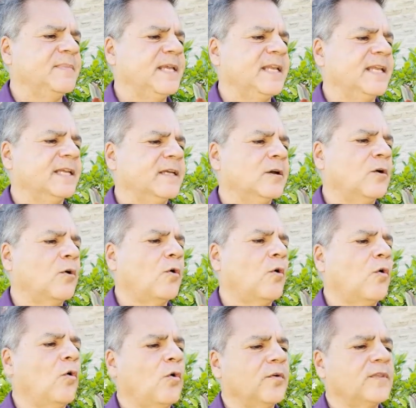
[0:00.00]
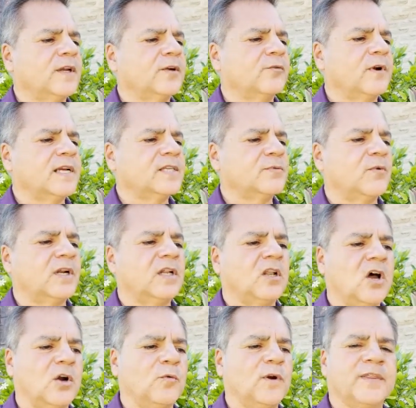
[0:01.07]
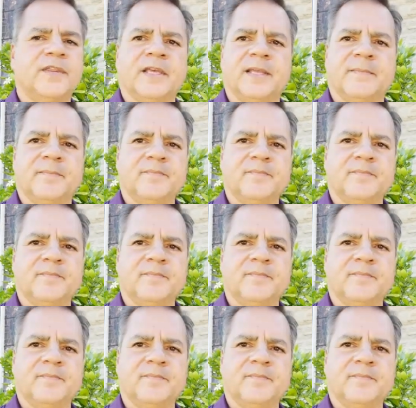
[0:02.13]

meaning or that grace went along with it,